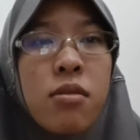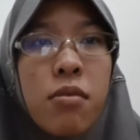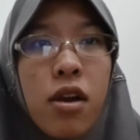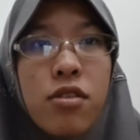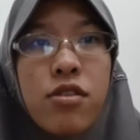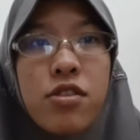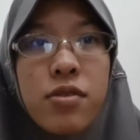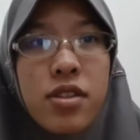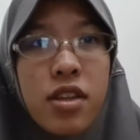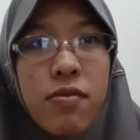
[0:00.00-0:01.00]
mothers
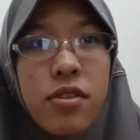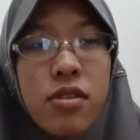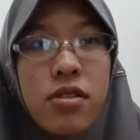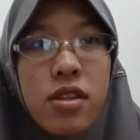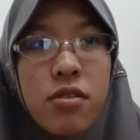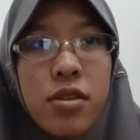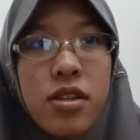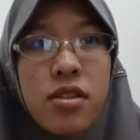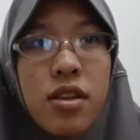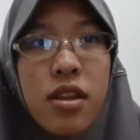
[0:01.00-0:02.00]
with several
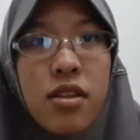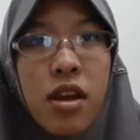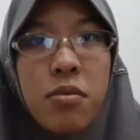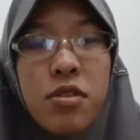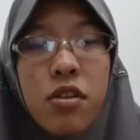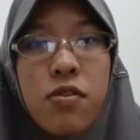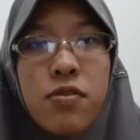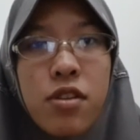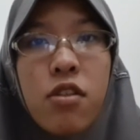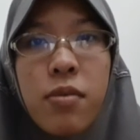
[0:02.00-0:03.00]
degrees and types of
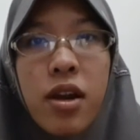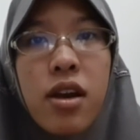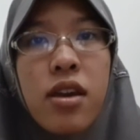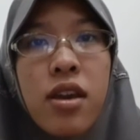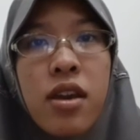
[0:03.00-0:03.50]
trauma